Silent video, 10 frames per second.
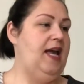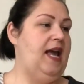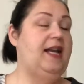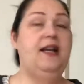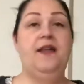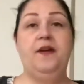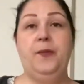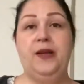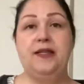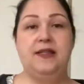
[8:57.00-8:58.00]
And another
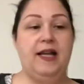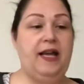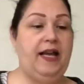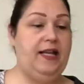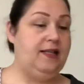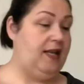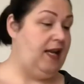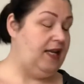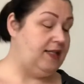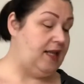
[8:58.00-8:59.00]
plus side
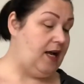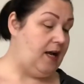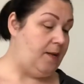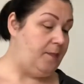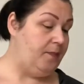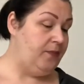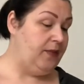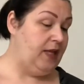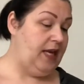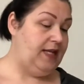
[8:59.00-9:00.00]
is
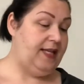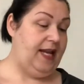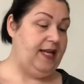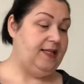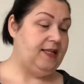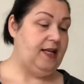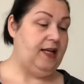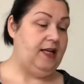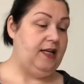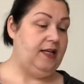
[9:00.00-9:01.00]
it takes
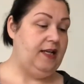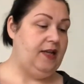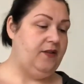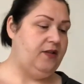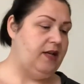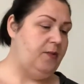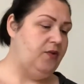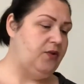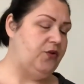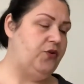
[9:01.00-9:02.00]
either
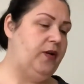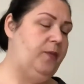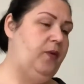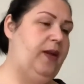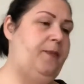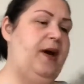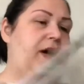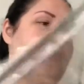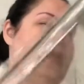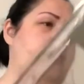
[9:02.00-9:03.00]
doubles or AAA
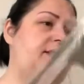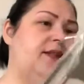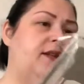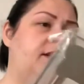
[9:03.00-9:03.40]
batteries.